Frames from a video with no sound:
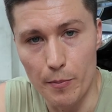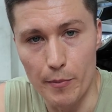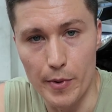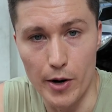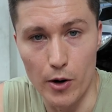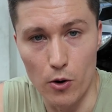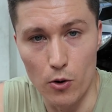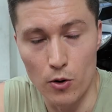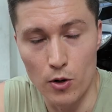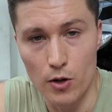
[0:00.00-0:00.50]

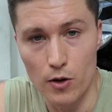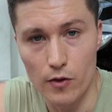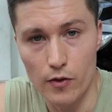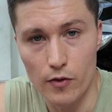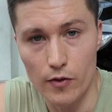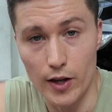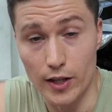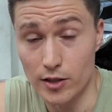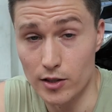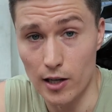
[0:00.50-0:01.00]
meal
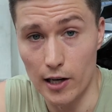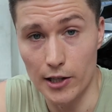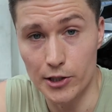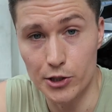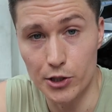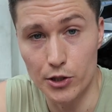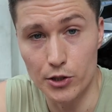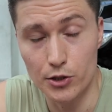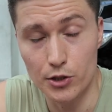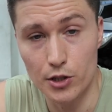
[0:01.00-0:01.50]
that's
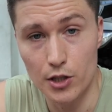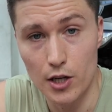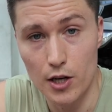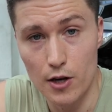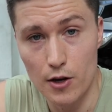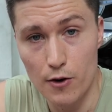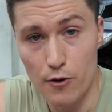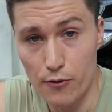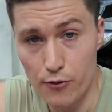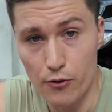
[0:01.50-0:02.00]
delicious
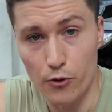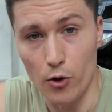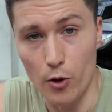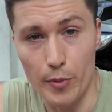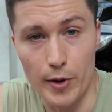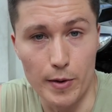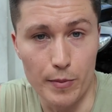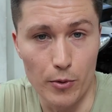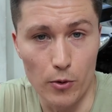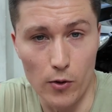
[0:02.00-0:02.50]
for the
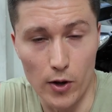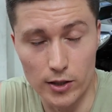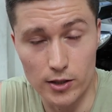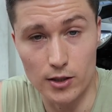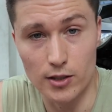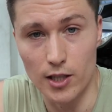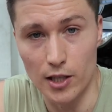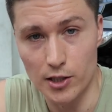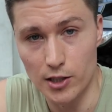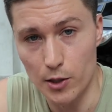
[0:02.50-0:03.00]
people. That's
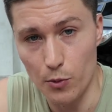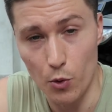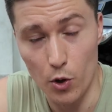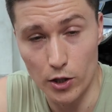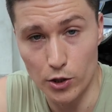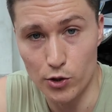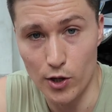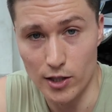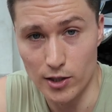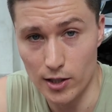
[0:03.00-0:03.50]
essentially
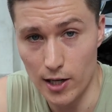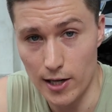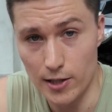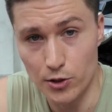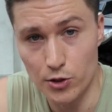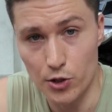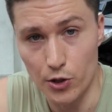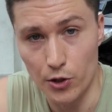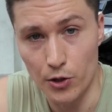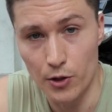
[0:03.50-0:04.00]
what it
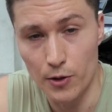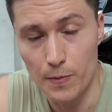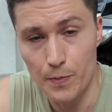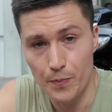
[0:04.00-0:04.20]
translates to.